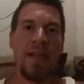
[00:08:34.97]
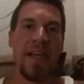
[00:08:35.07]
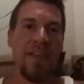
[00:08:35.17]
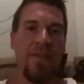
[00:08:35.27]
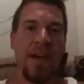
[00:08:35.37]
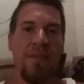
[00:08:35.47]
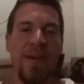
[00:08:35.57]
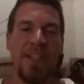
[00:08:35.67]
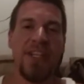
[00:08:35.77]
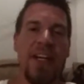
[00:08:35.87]
Thank you very
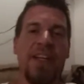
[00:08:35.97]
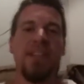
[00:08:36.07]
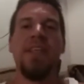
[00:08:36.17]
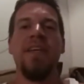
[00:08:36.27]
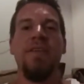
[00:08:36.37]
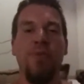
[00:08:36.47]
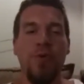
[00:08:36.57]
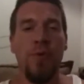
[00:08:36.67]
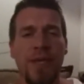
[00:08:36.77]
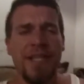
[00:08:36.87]
much, Eric Lee.
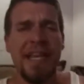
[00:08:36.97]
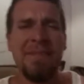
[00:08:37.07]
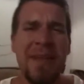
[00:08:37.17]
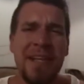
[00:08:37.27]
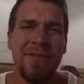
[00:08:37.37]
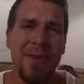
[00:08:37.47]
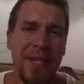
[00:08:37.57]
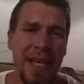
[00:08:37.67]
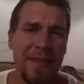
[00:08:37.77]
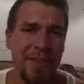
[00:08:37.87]
Can that man throw
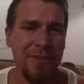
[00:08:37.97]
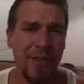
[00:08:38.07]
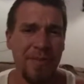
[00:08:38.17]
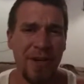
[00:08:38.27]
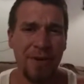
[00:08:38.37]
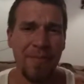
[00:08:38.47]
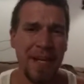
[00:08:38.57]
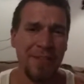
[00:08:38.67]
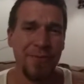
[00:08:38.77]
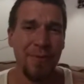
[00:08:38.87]
together a dream card
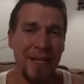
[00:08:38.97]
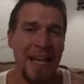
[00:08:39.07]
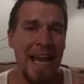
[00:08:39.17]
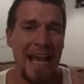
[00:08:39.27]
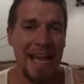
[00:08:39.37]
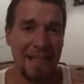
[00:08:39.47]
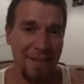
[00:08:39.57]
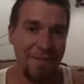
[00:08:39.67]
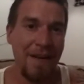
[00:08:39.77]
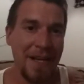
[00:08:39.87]
match or what?
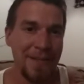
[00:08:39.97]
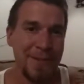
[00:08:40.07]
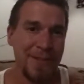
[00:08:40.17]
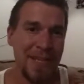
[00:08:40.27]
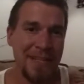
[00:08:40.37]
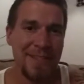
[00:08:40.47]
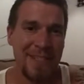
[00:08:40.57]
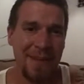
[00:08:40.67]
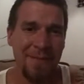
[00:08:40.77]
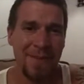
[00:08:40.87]
And the finals are now
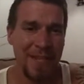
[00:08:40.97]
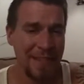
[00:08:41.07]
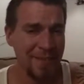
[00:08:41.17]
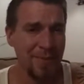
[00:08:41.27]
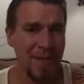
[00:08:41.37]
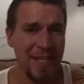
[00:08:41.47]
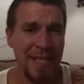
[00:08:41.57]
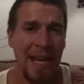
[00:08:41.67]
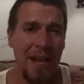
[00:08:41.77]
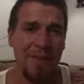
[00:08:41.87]
set for next
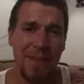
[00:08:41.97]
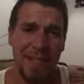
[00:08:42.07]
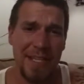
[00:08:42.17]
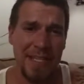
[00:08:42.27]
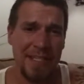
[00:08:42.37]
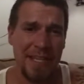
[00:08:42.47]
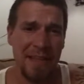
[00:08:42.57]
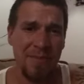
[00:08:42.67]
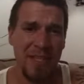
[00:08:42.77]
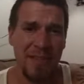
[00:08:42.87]
week for the
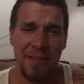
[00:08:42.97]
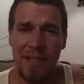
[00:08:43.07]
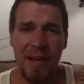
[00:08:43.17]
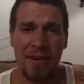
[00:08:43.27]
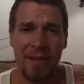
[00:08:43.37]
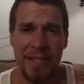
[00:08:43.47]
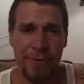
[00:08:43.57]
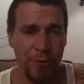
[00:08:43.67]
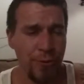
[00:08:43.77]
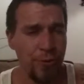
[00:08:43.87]
DCM Lethal Lottery.